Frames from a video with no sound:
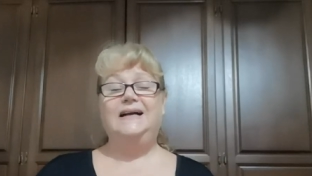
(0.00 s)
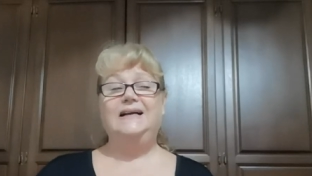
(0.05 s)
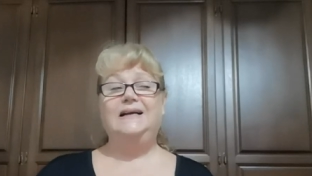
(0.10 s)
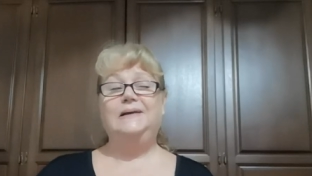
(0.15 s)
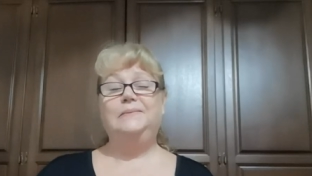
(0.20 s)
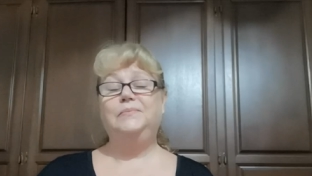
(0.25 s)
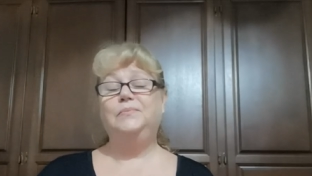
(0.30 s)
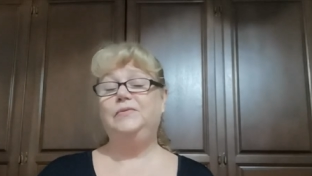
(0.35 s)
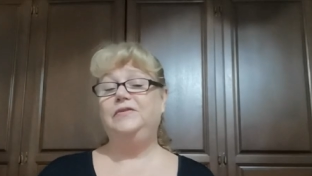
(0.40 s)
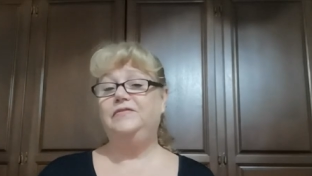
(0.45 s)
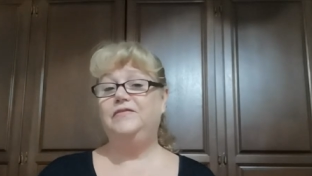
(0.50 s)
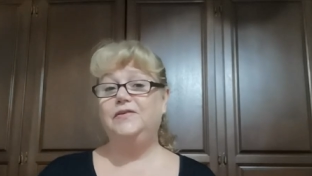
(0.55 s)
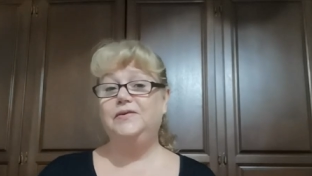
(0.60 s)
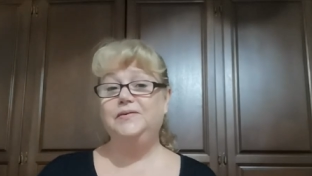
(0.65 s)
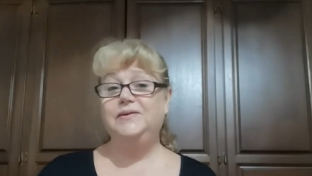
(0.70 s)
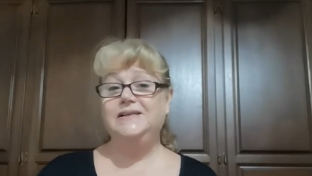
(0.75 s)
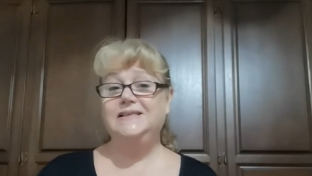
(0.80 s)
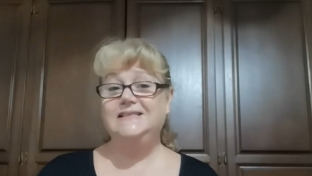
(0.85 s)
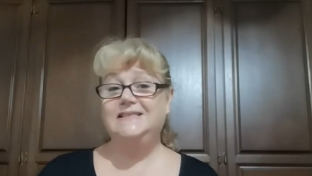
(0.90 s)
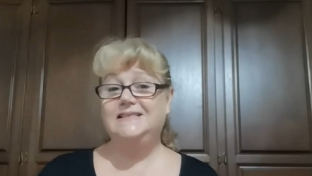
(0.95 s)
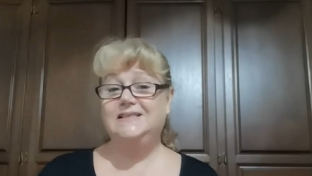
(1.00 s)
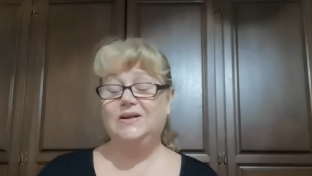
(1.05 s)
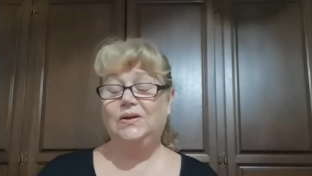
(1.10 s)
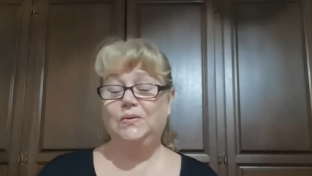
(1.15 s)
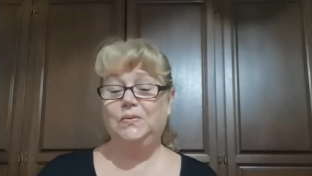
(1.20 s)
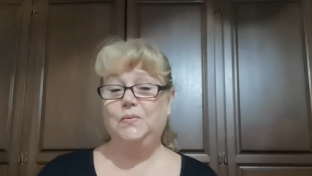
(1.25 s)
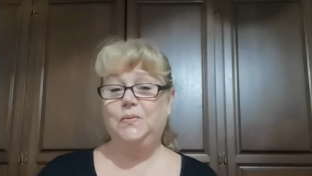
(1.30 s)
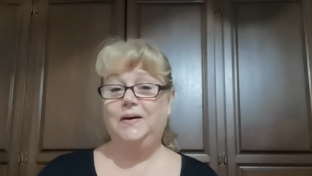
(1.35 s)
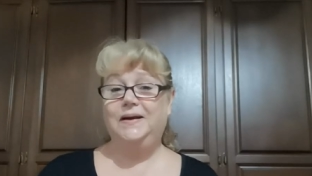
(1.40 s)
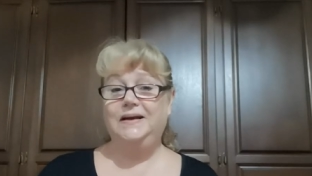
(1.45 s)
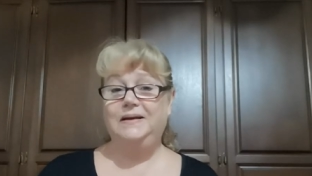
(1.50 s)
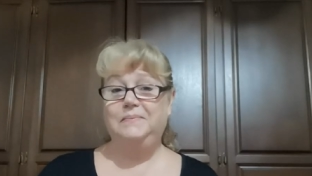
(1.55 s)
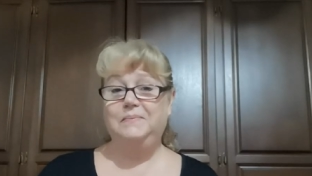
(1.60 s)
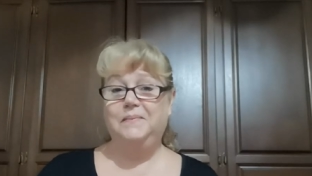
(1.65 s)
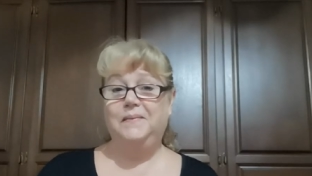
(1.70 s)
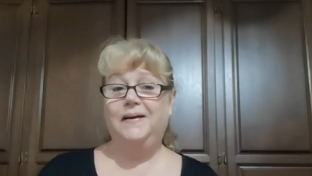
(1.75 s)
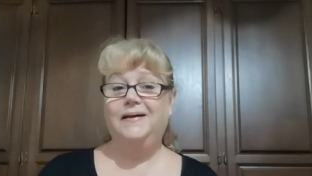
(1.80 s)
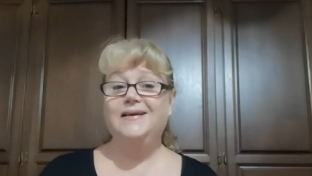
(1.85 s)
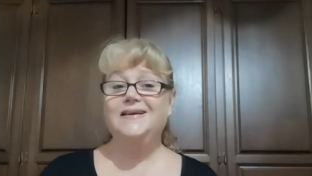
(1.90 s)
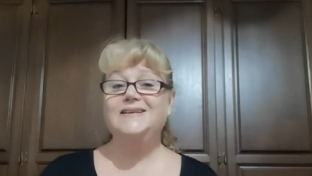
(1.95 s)
Um, we've already sold one
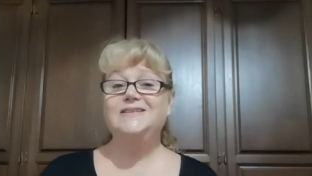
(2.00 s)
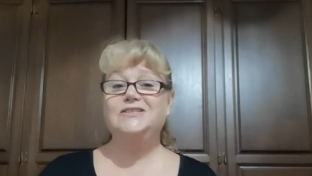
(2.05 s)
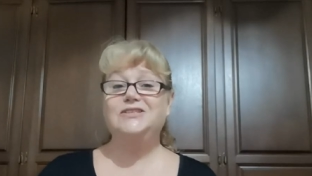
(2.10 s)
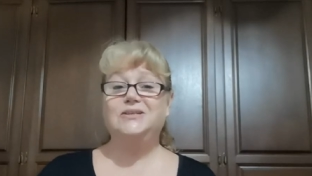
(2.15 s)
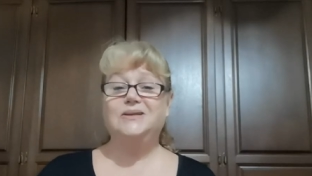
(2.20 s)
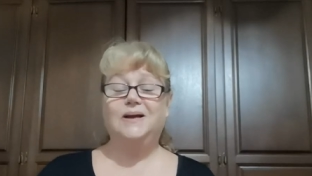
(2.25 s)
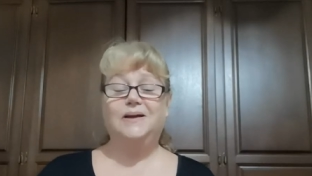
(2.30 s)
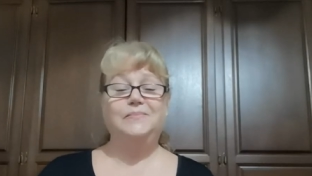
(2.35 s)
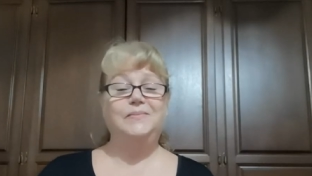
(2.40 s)
in March.